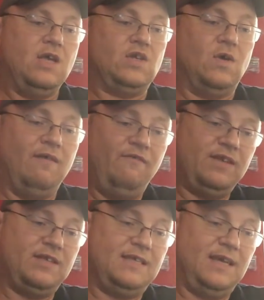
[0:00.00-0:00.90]
So I'm
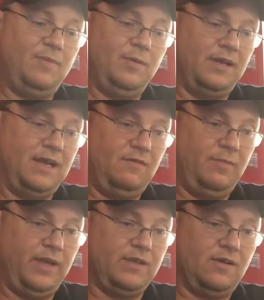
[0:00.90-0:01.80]
fixing to tell people now
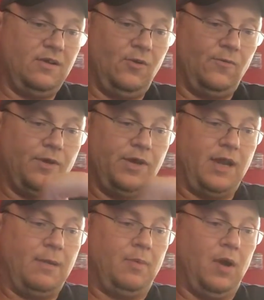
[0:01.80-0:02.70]
everybody's going to go run
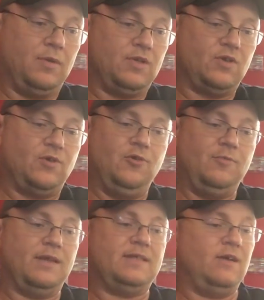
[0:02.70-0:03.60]
it. I'm probably
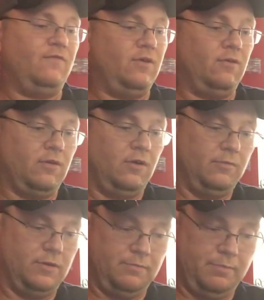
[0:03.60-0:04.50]
screwing myself in
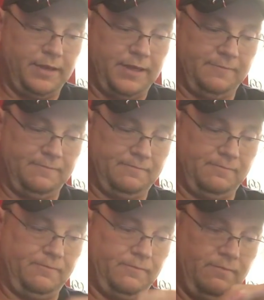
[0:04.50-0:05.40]
Oklahoma, but
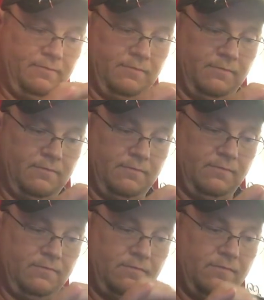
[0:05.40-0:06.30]
hmm,
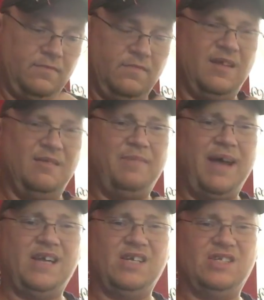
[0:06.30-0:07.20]
the
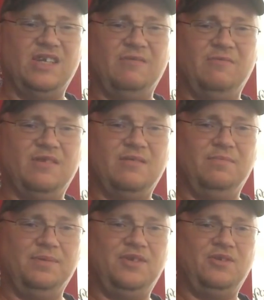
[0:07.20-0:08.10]
package thing was, the
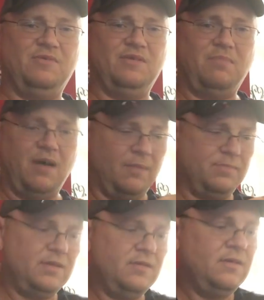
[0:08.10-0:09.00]
blister was
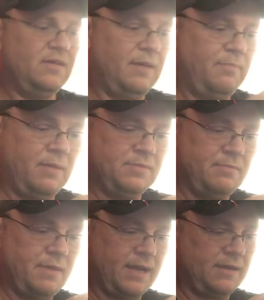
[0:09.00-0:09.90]
popped. I popped
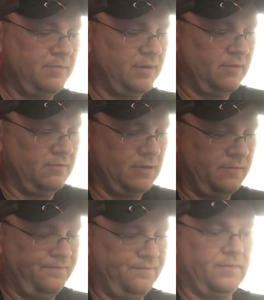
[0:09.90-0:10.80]
it back, but oh well.